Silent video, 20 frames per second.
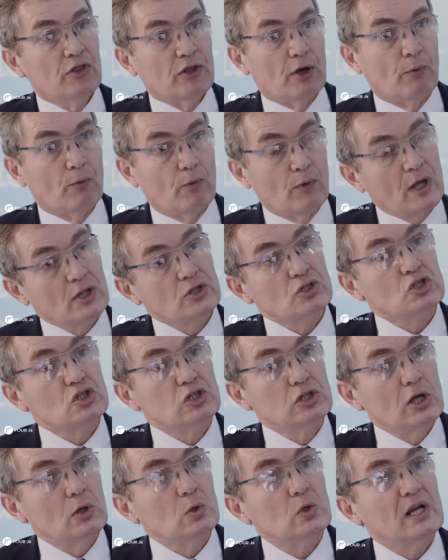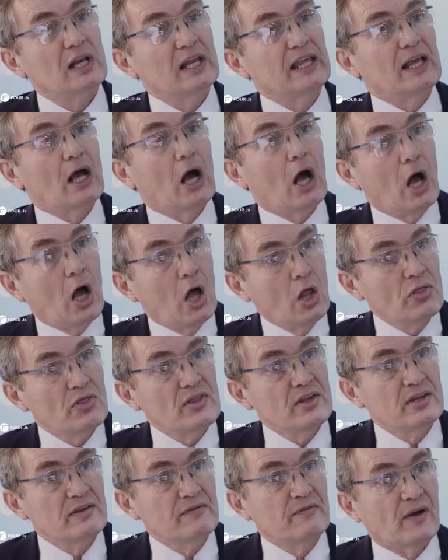that runs locally
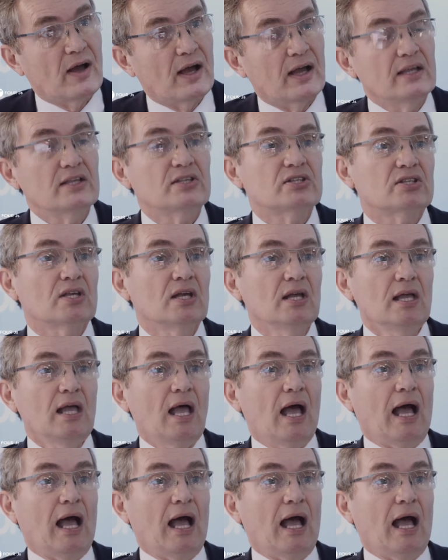on the device